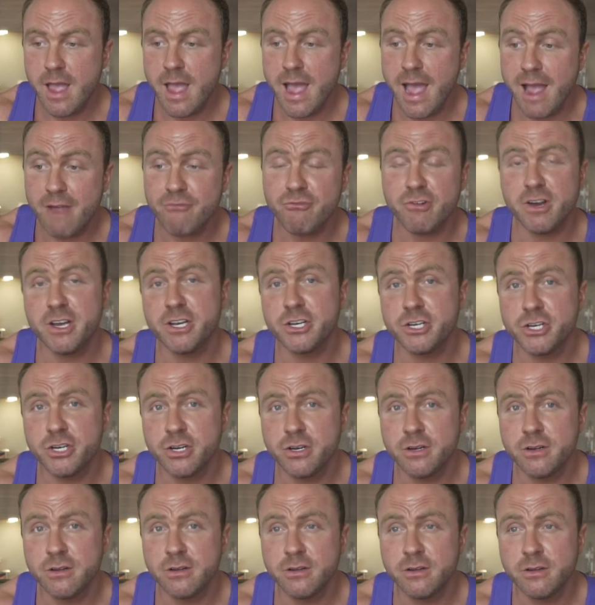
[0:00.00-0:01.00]
average
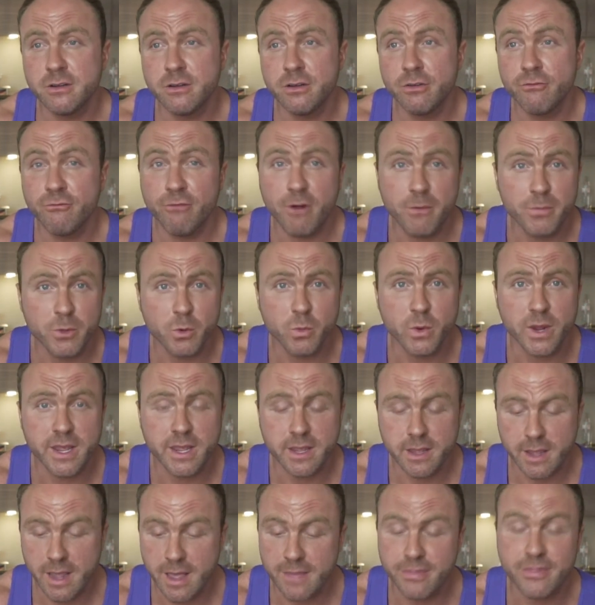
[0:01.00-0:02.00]
from the
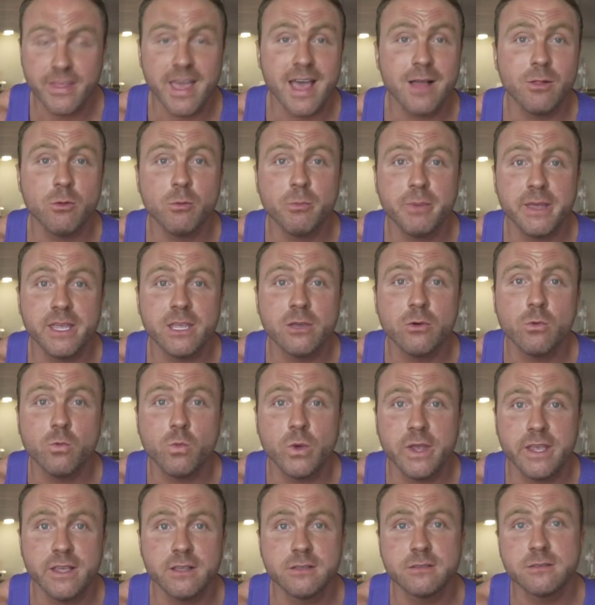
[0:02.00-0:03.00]
week, and that will be your
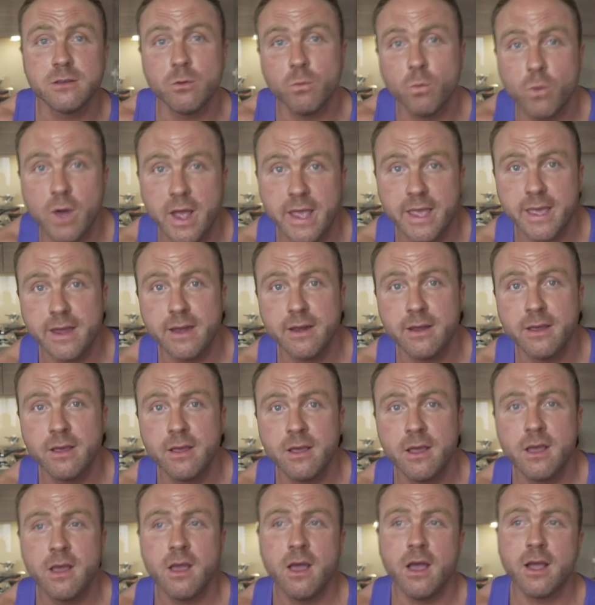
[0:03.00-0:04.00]
week's weigh-in,
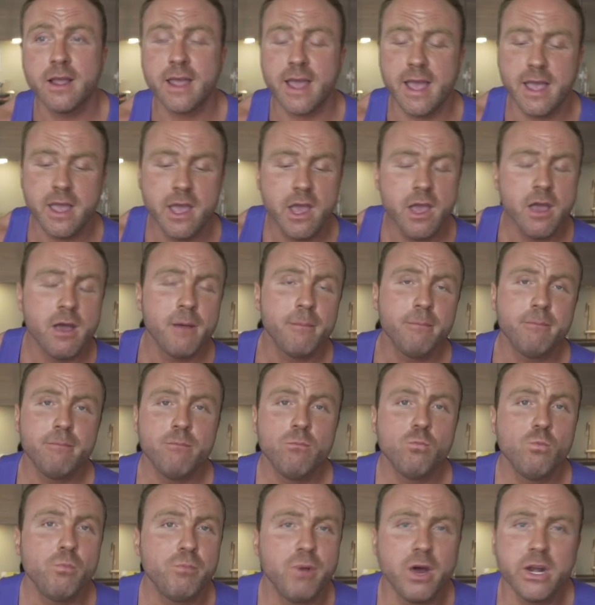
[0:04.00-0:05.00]
okay?
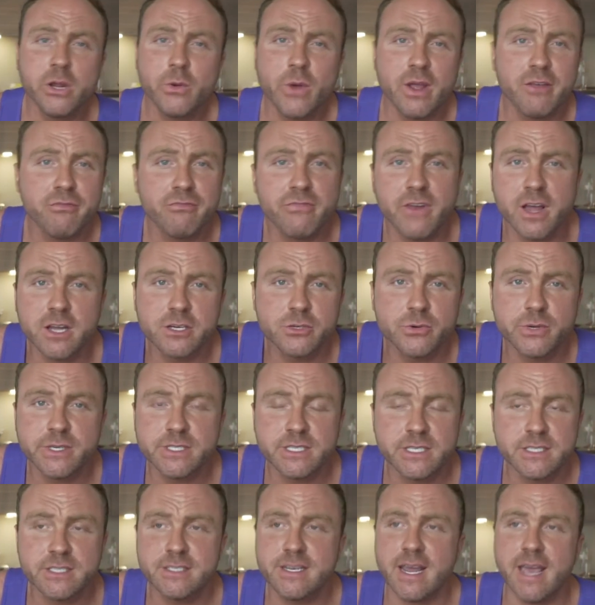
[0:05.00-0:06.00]
Body weight
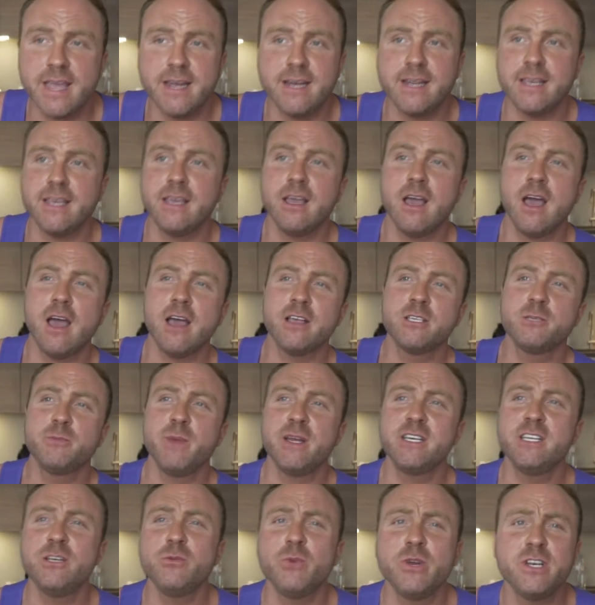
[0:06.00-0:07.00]
fluctuates daily,
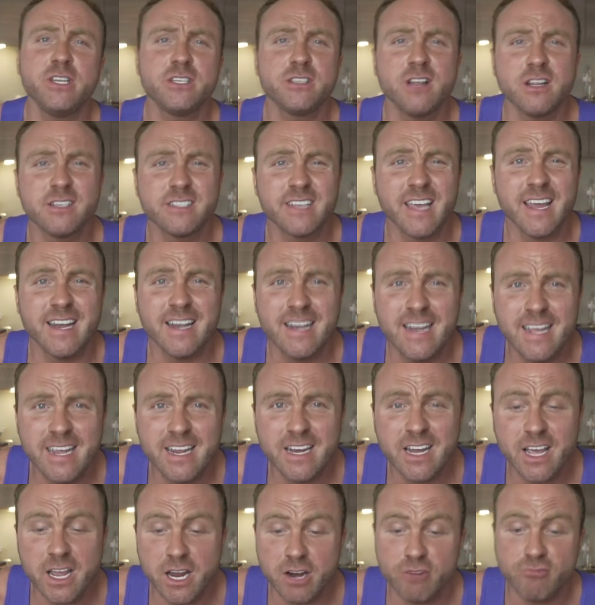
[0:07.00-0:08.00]
especially when you start to get
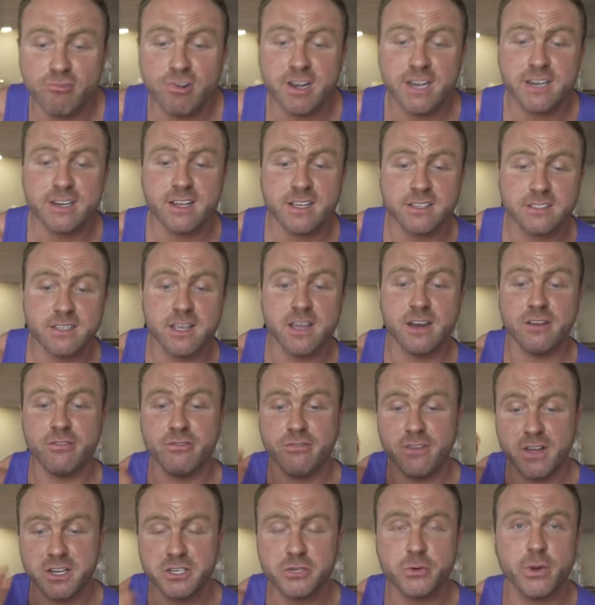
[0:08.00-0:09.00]
leaner. It really does kind of
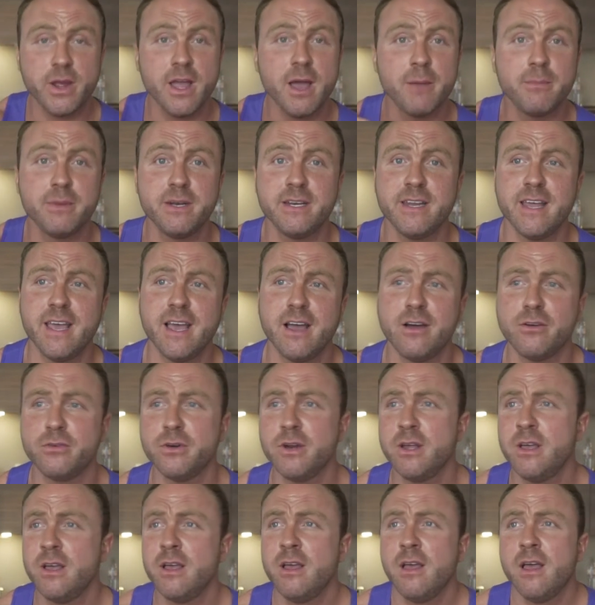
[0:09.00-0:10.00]
fluctuate up and
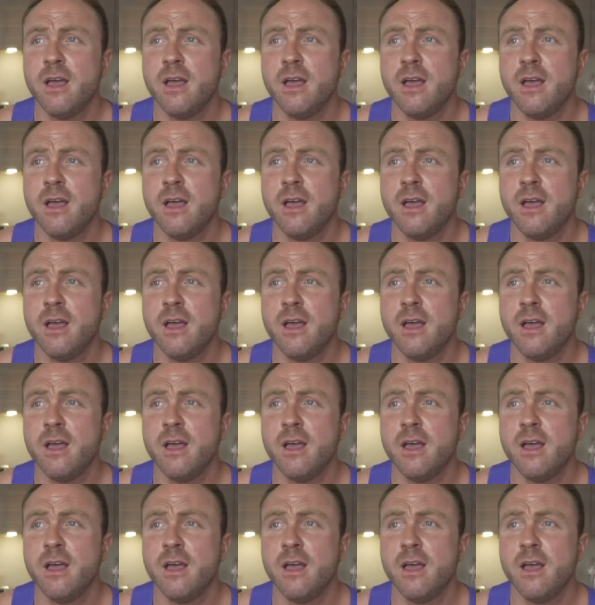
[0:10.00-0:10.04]
down.